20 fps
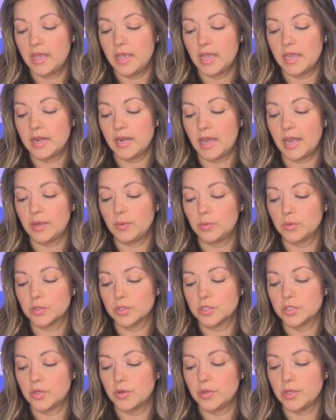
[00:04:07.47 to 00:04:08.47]
and I will
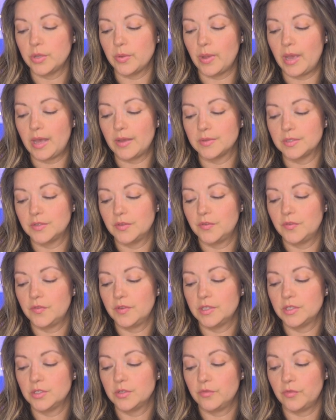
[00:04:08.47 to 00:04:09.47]
show you how to
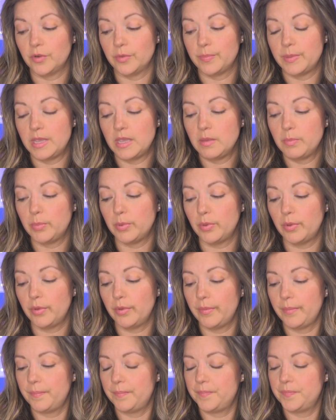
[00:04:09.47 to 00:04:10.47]
fish for people.